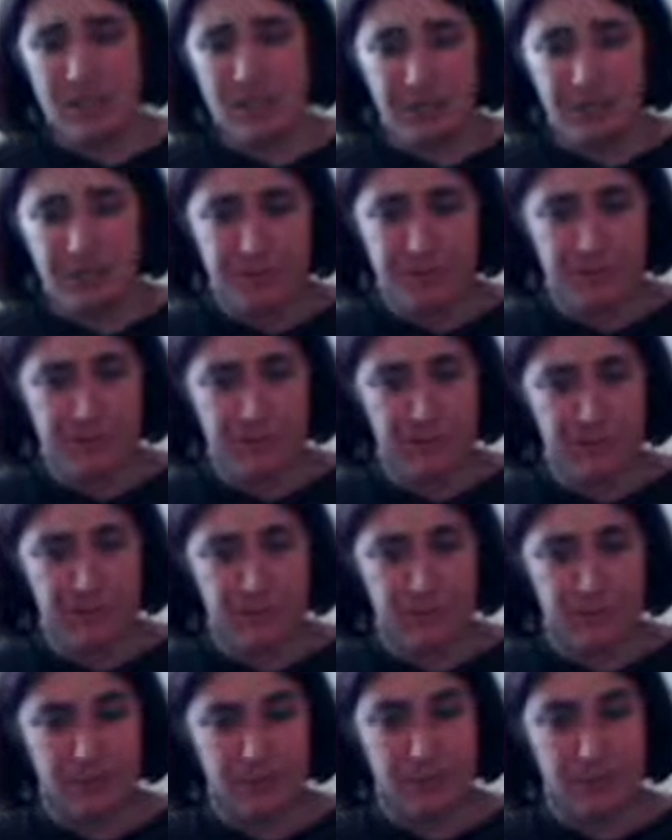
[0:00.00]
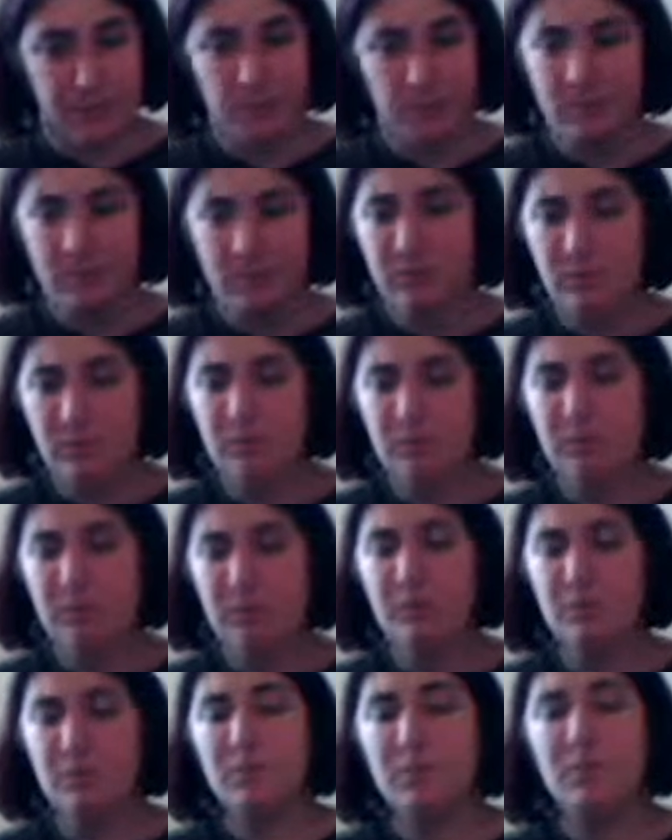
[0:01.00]

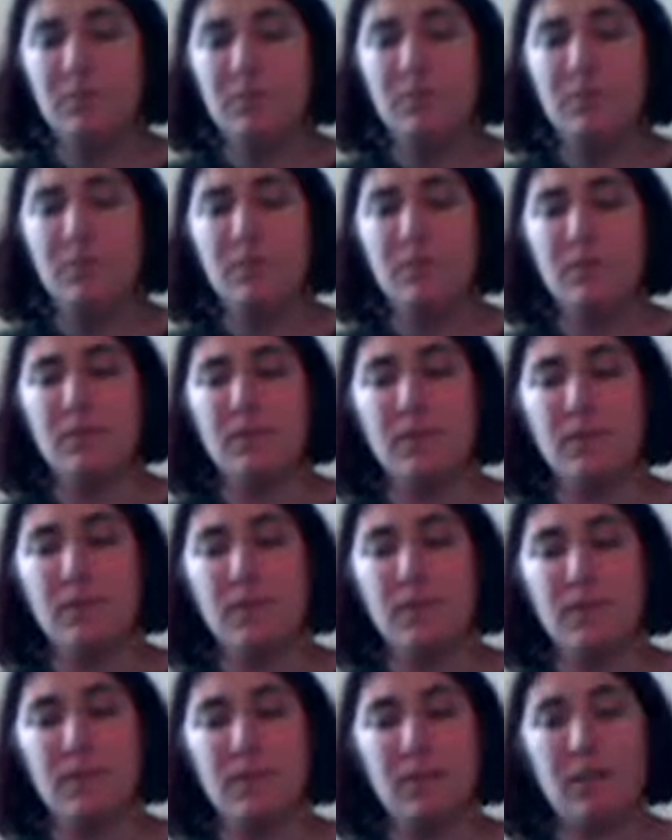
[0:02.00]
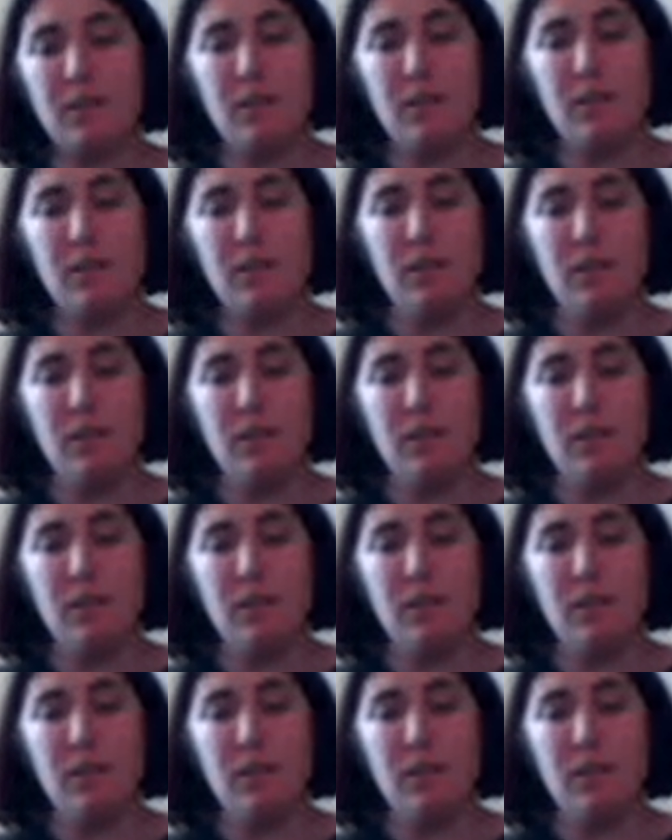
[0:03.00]
No one is speaking in this clip.